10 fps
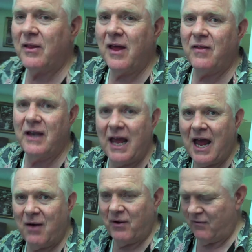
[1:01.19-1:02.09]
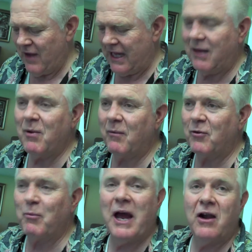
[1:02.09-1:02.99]
The other day I was vacuuming up
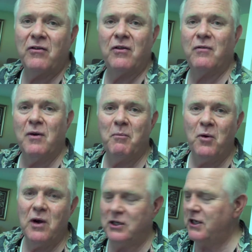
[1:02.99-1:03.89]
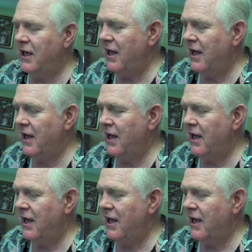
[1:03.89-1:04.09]
spiders on the front porch.